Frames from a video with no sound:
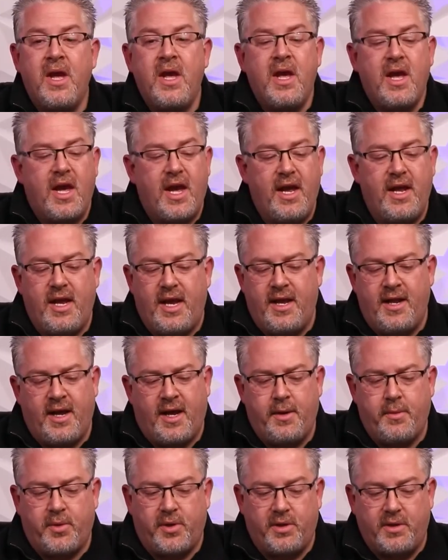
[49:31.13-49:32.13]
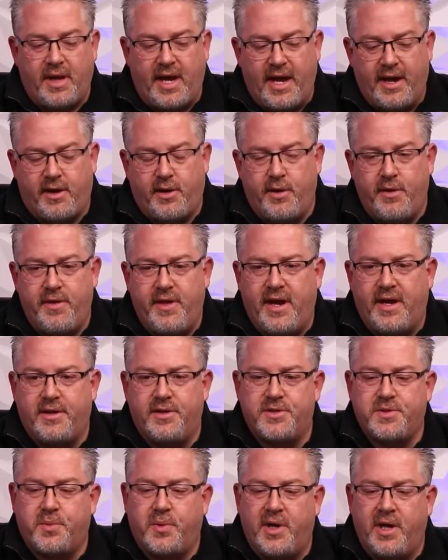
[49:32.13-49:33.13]
And I will echo that
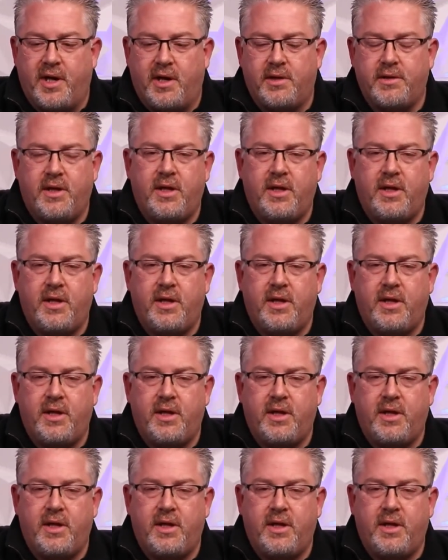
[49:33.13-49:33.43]
as well.